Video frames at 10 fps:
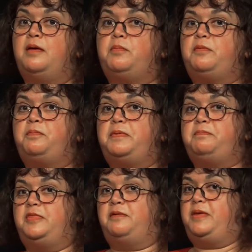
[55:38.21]
but
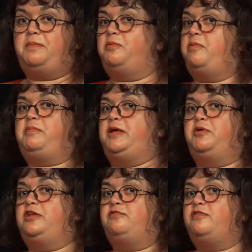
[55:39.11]
that people probably
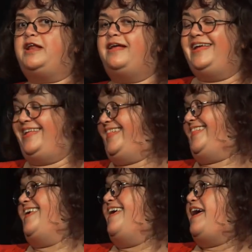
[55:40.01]
wouldn't have realised